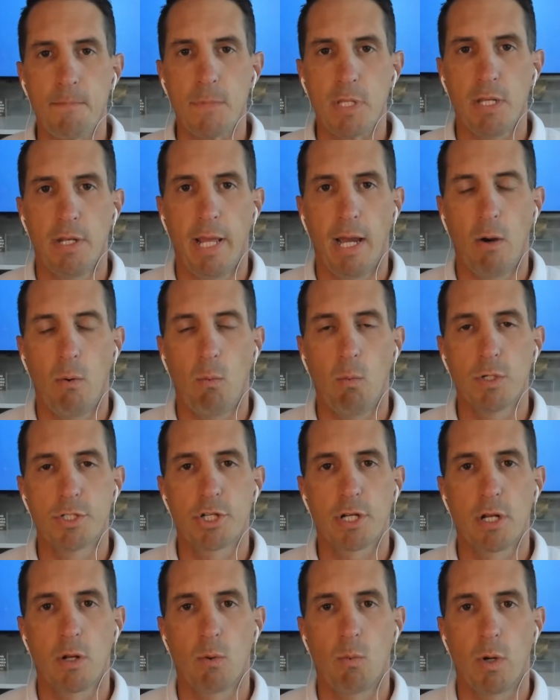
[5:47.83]
Now, what
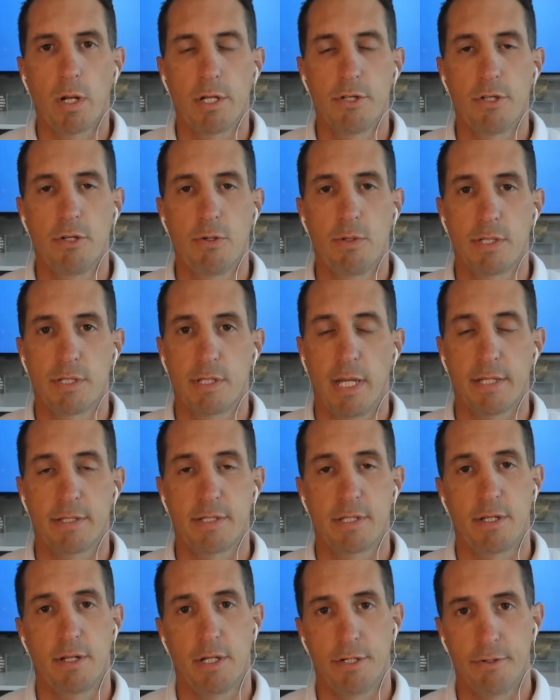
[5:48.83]
you're going to want to do is
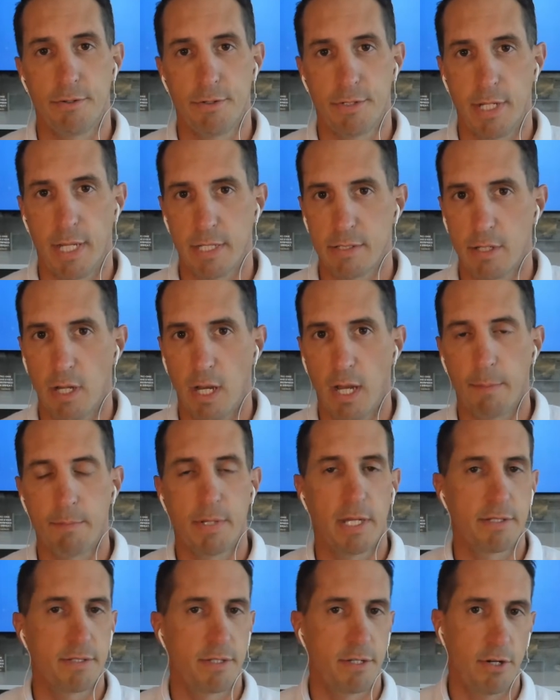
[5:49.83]
test it on your desktop,
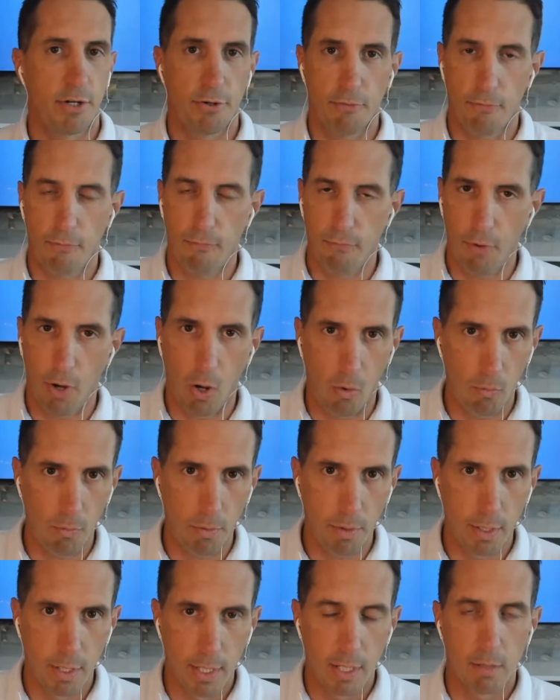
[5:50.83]
test it on your
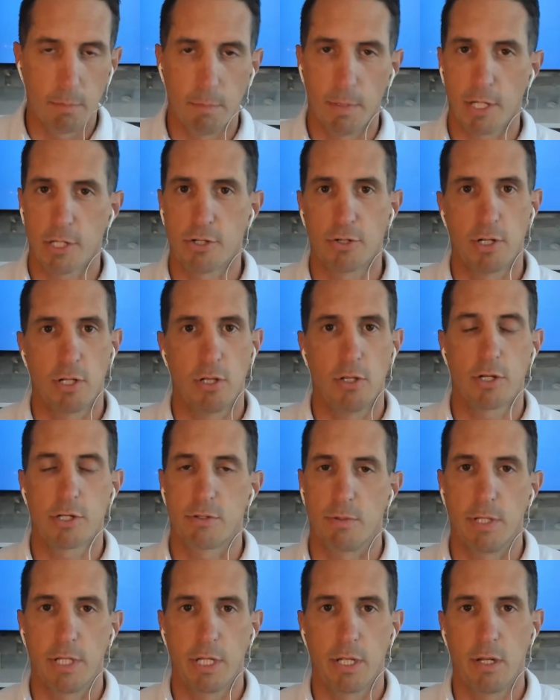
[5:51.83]
phone, make sure it
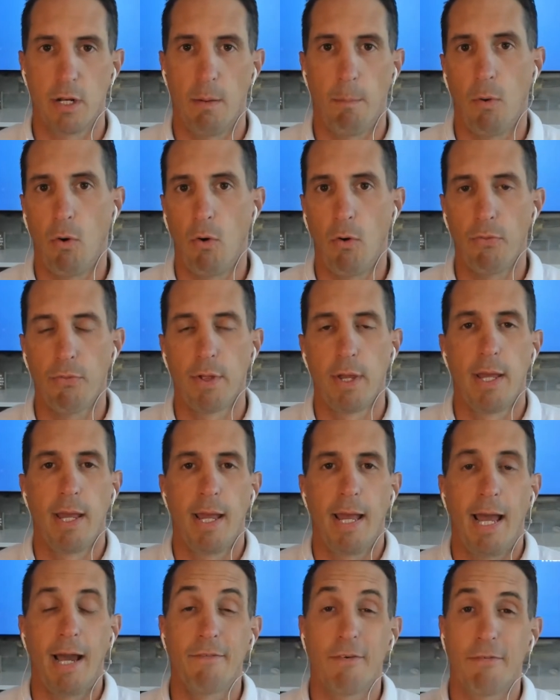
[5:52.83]
looks really good on both.
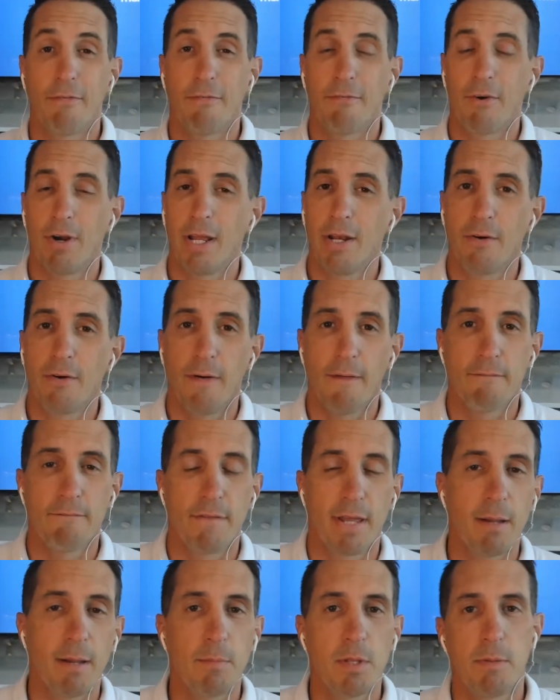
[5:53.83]
Have a friend or a
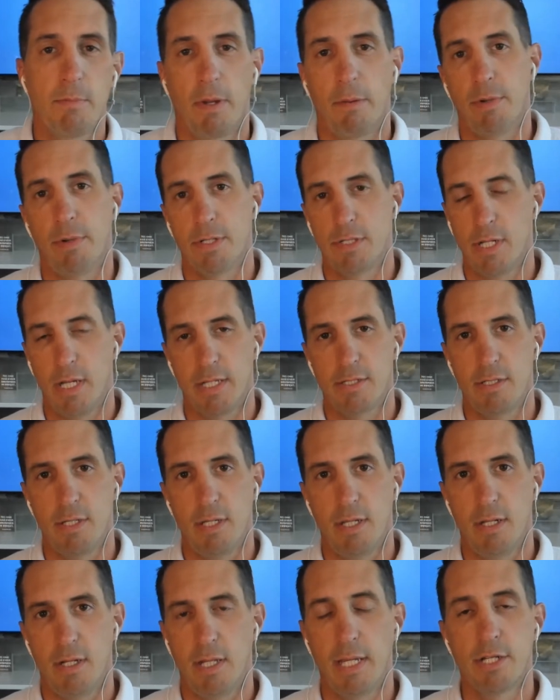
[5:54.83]
family member test
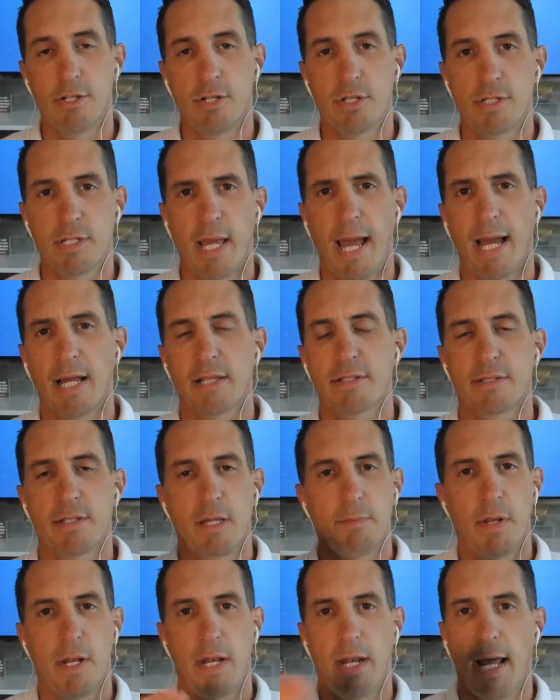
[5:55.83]
it and just ask
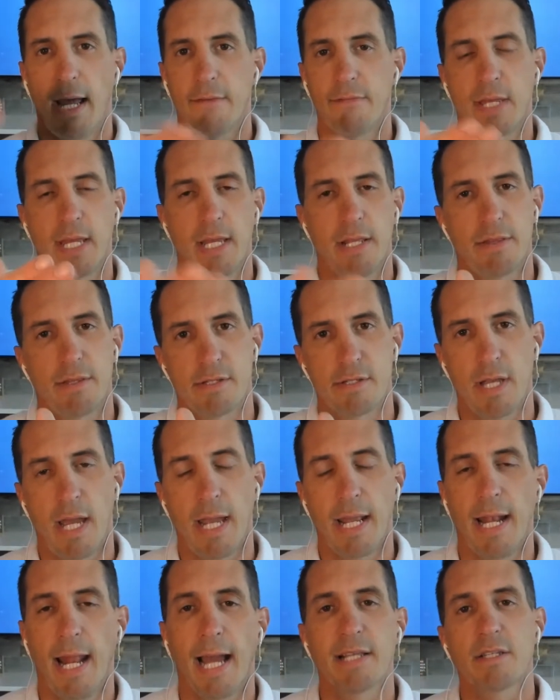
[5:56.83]
them to navigate the
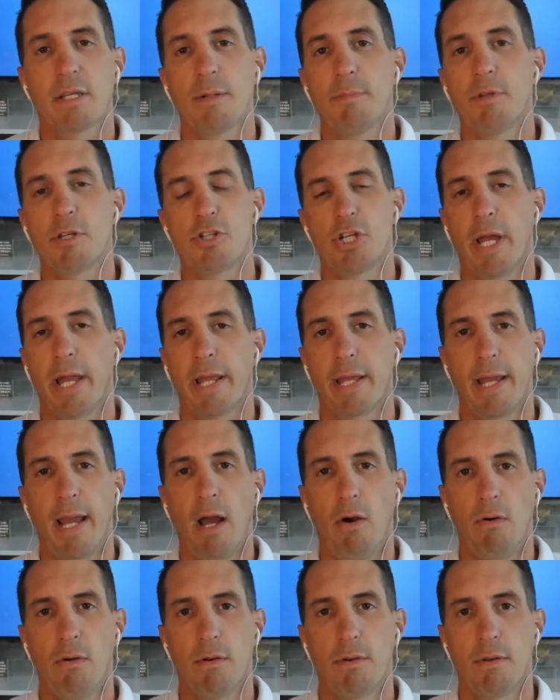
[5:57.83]
site. Ask them to check
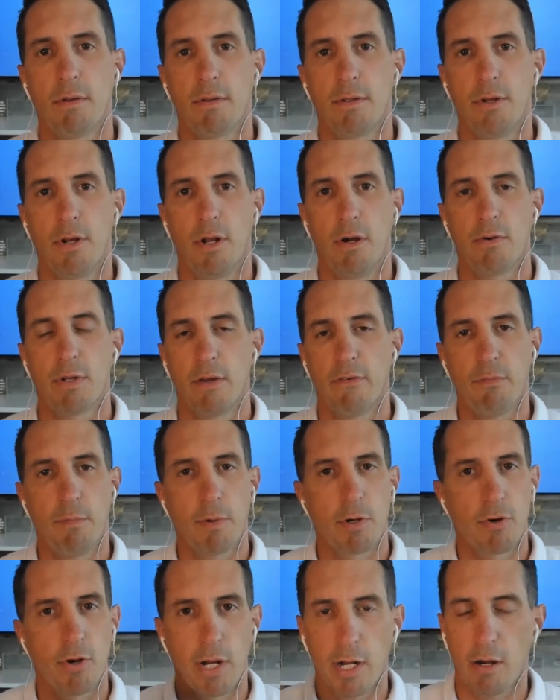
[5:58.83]
out, give them
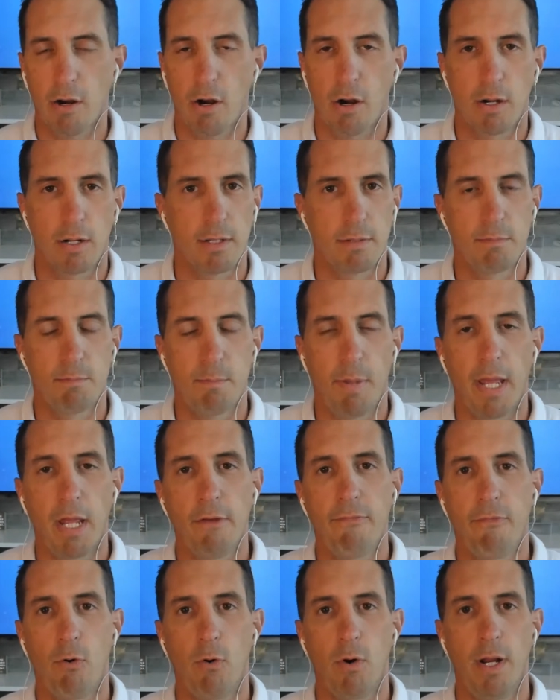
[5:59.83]
a credit card, pay
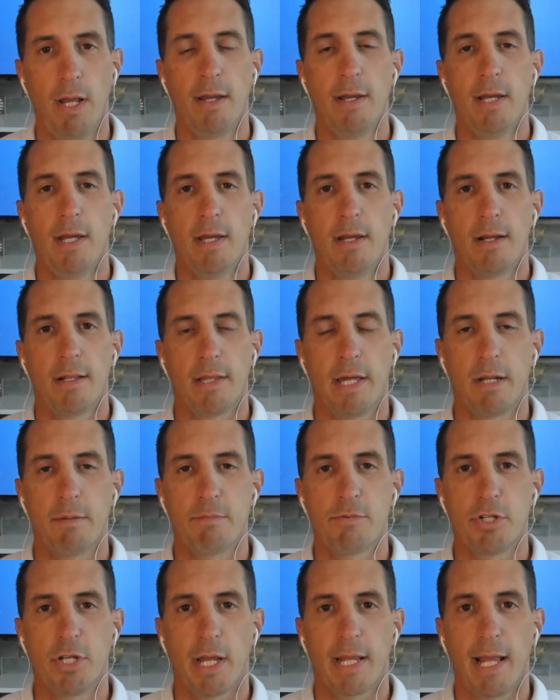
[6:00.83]
for it. Let
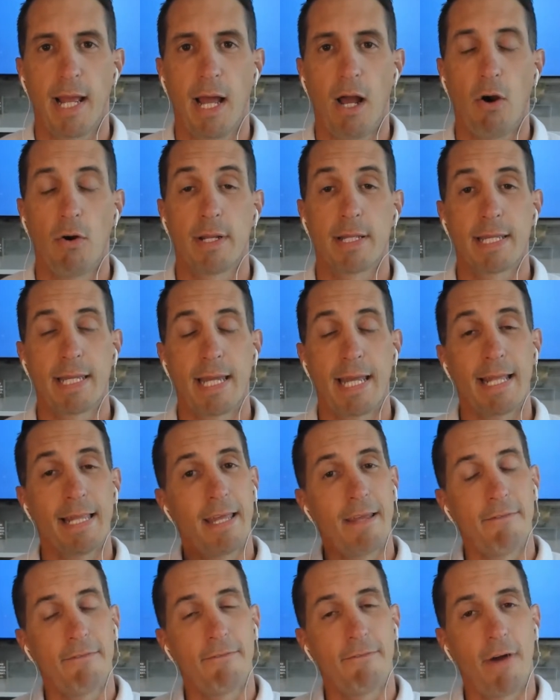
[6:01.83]
them check out. Can
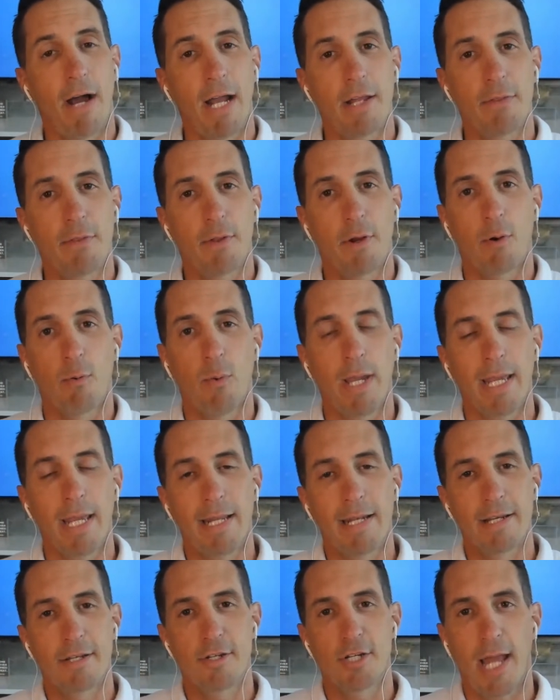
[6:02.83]
they find their way
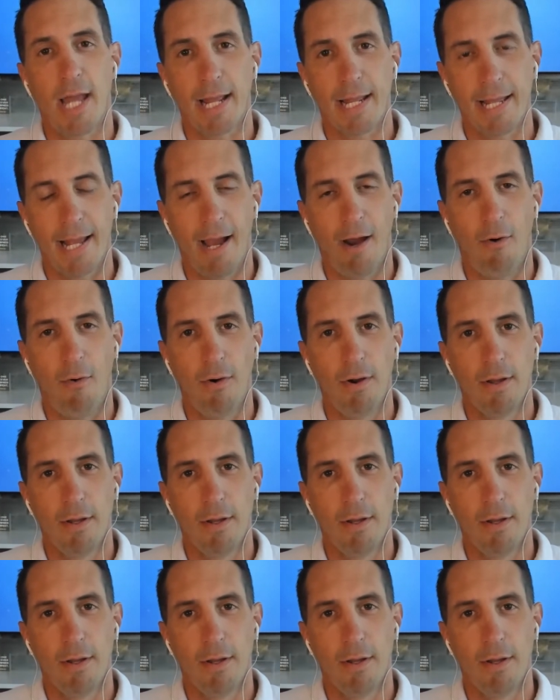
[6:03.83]
to checkout?